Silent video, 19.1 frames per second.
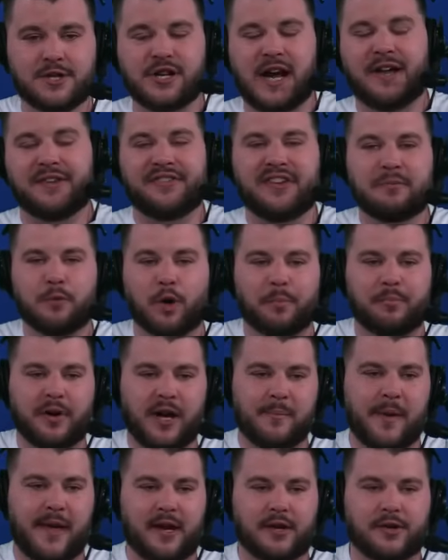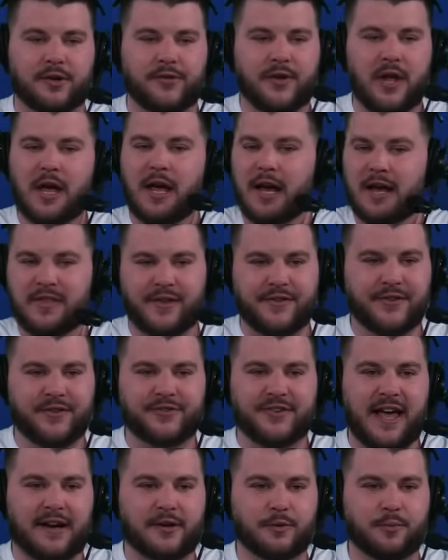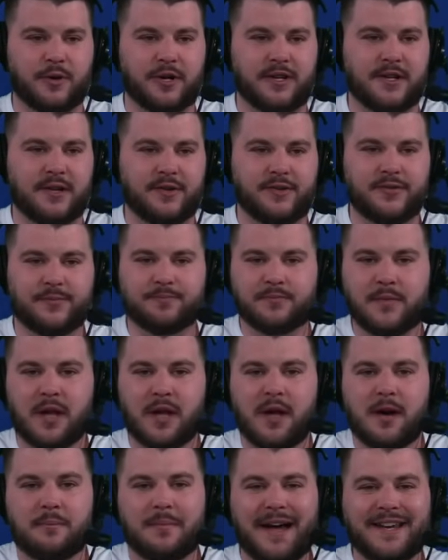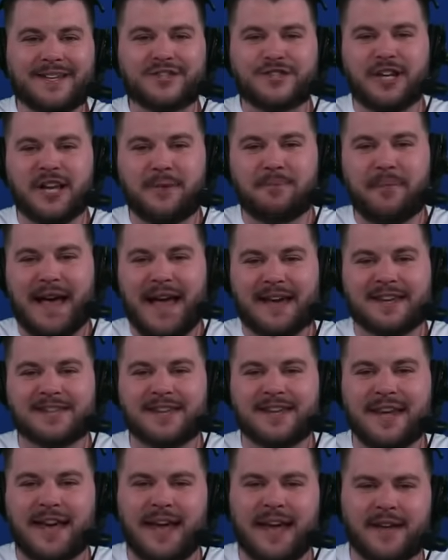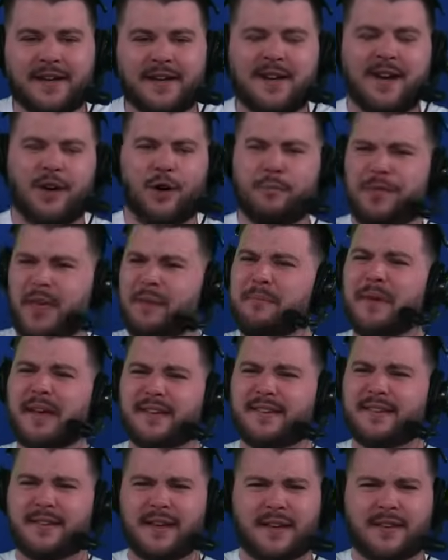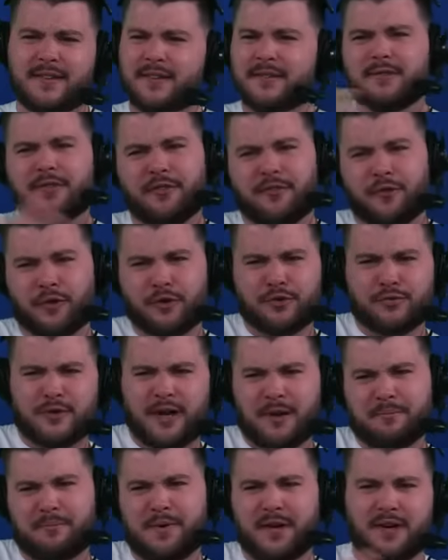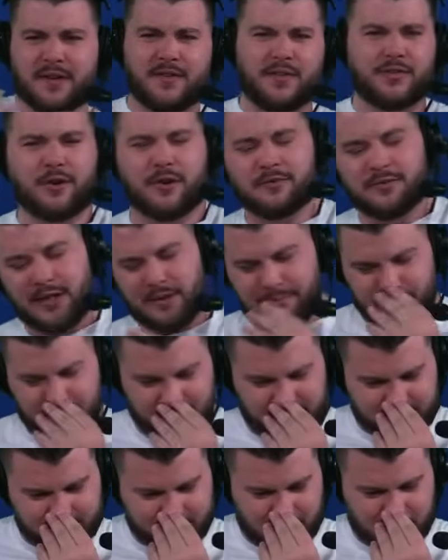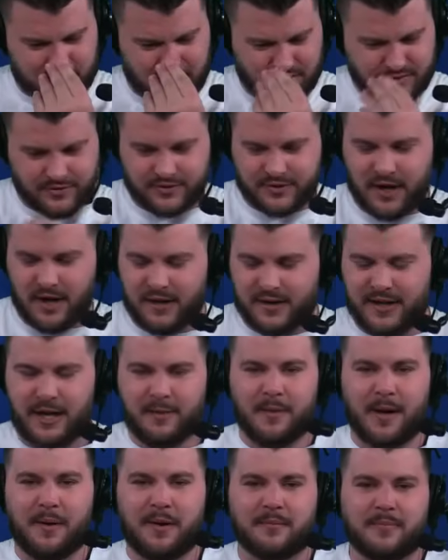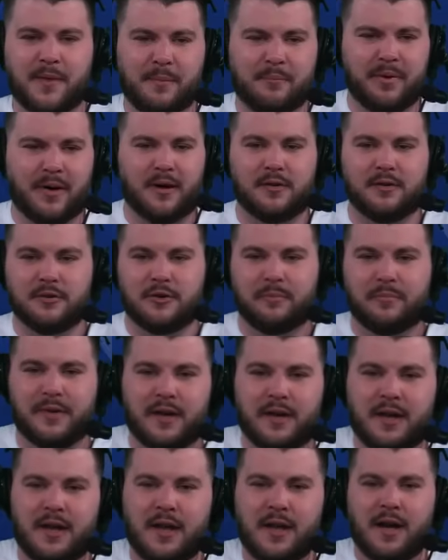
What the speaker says: Giants need more playmakers, and that's exactly what he is. Mike G back again. I hope that made sense, the first-round pick and third-round pick. Maybe I was just talking out of my butt a little bit.